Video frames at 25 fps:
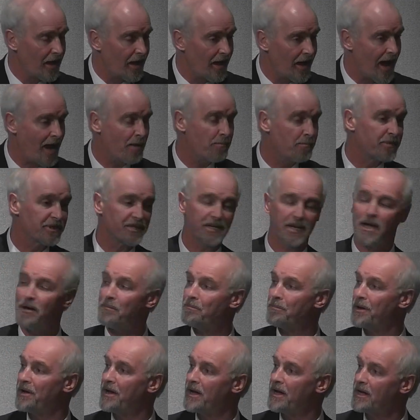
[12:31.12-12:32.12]
Amber's
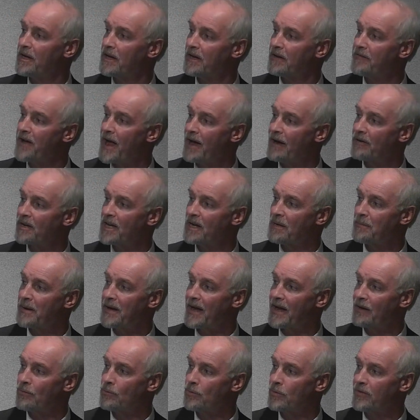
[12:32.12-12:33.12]
company are now coming
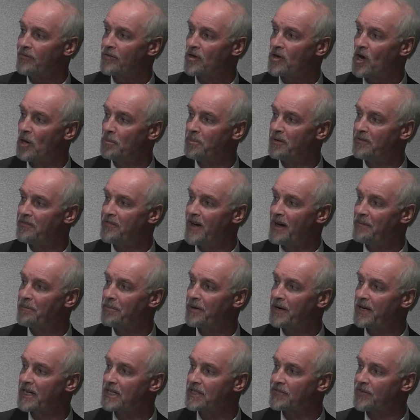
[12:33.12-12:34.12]
out with copper
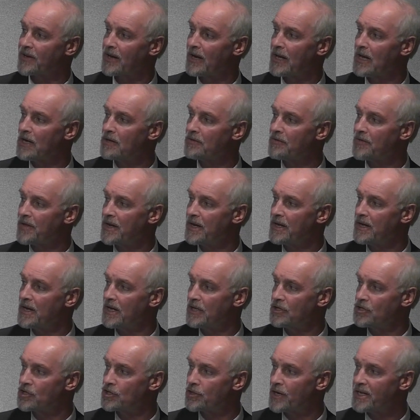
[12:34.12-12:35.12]
fabrics for clothing
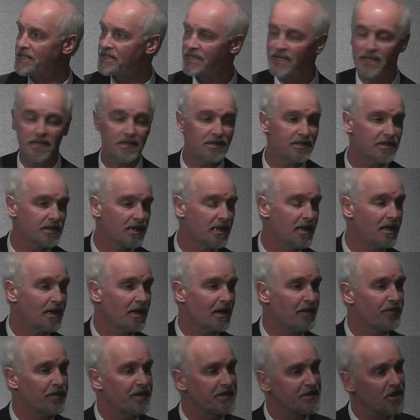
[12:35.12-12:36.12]
and dressings,
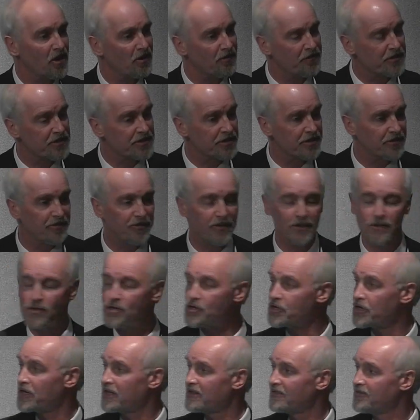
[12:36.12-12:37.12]
and this offers the
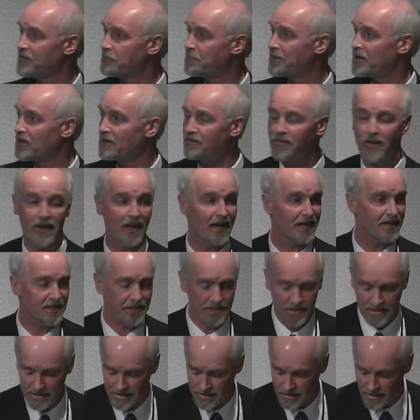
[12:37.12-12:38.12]
future for
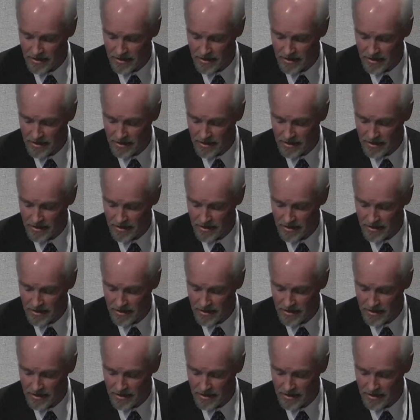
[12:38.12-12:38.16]
prophylaxis